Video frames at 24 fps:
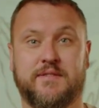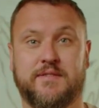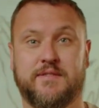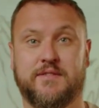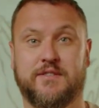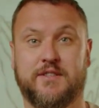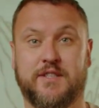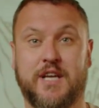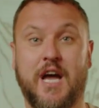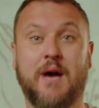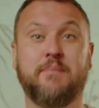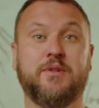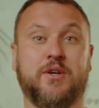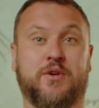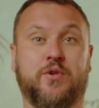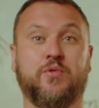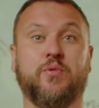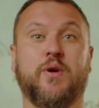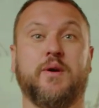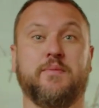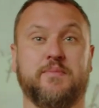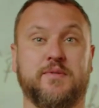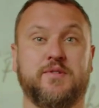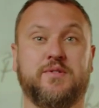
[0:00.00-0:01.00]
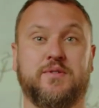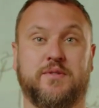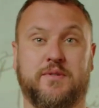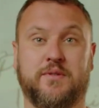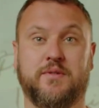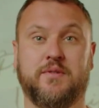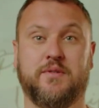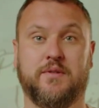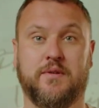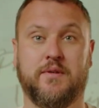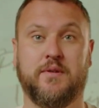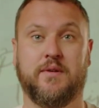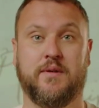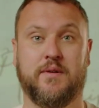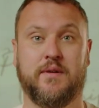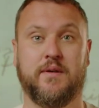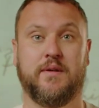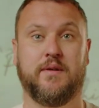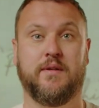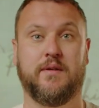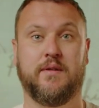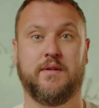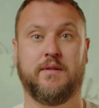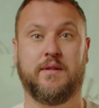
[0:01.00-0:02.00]
to come to grips
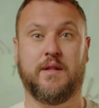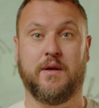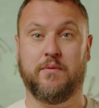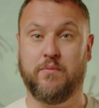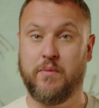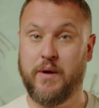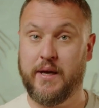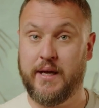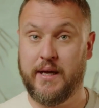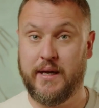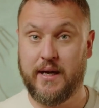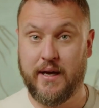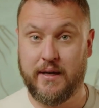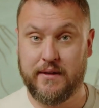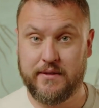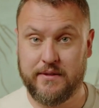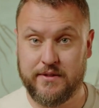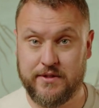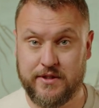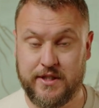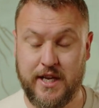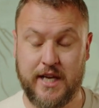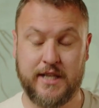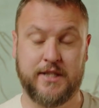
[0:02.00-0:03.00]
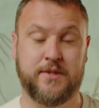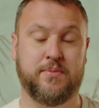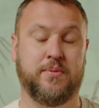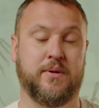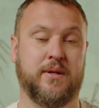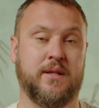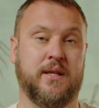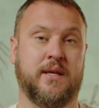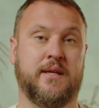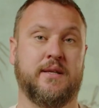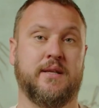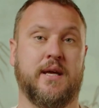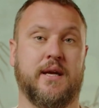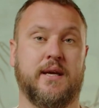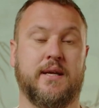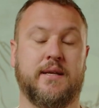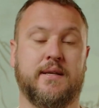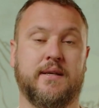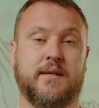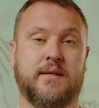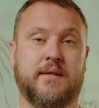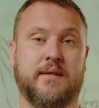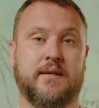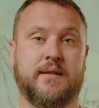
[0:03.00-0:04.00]
that we desperately need
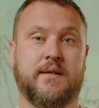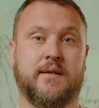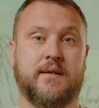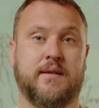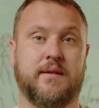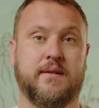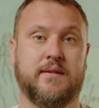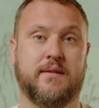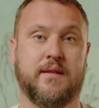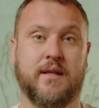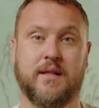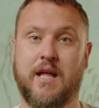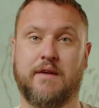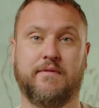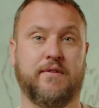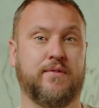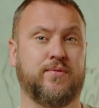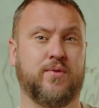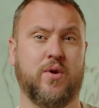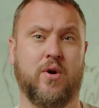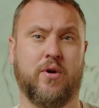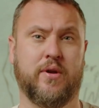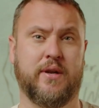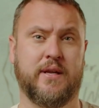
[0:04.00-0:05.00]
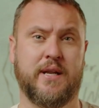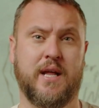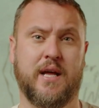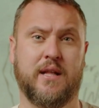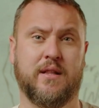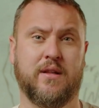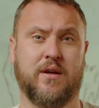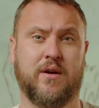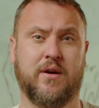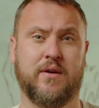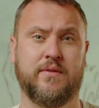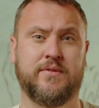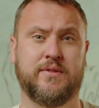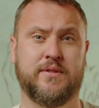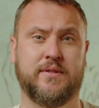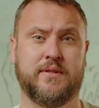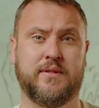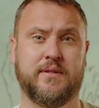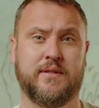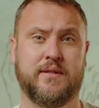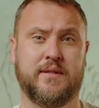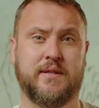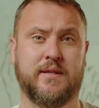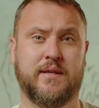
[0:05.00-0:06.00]
the love of God in our lives.
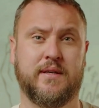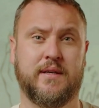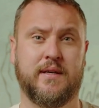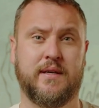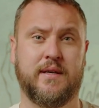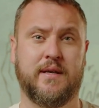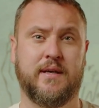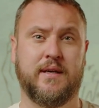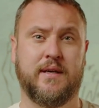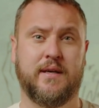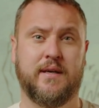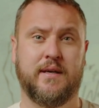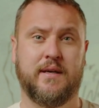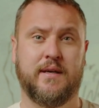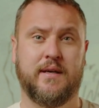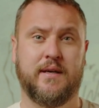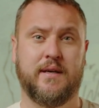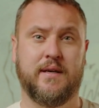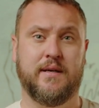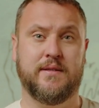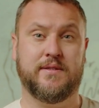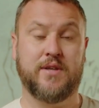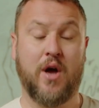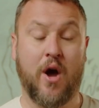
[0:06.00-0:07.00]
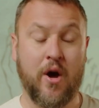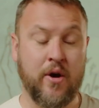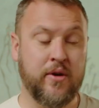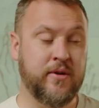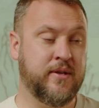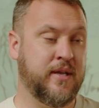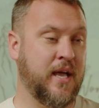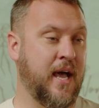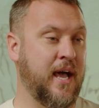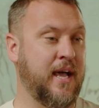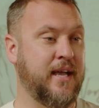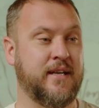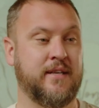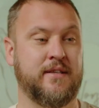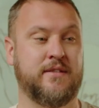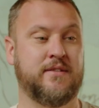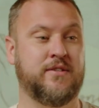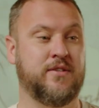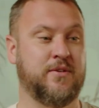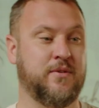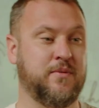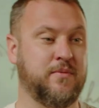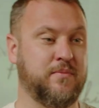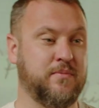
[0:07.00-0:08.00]
It's okay
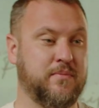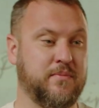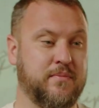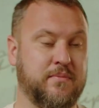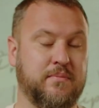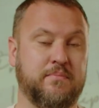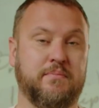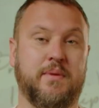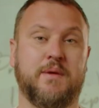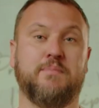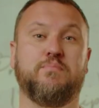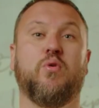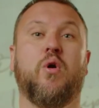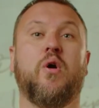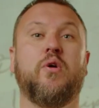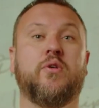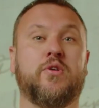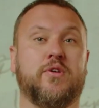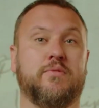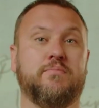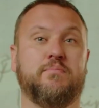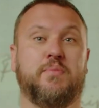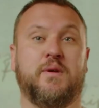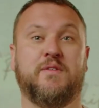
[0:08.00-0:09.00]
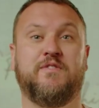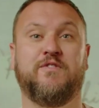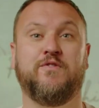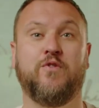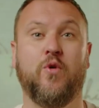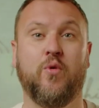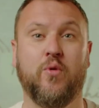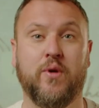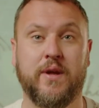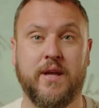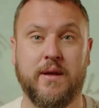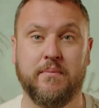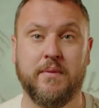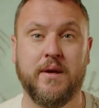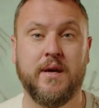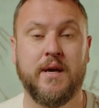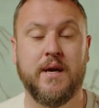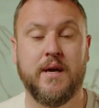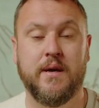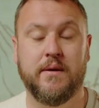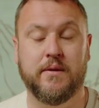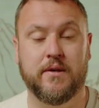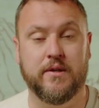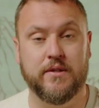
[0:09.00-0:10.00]
to be broken before him,
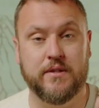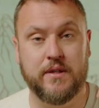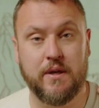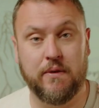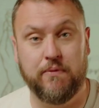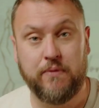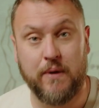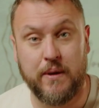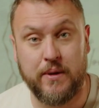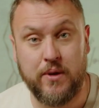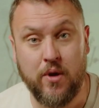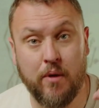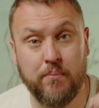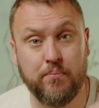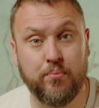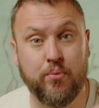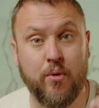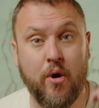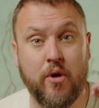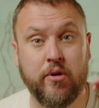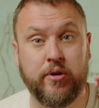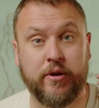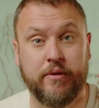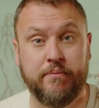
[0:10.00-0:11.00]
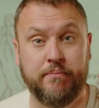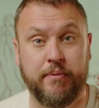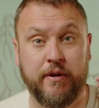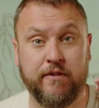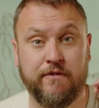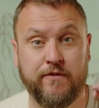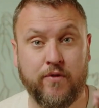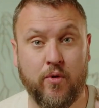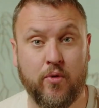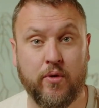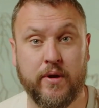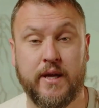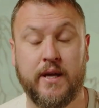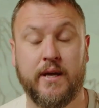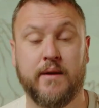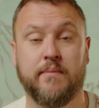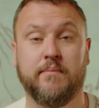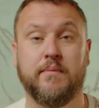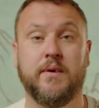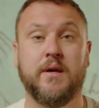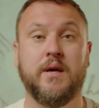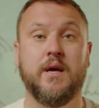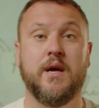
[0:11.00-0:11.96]
because if we're not broken before him,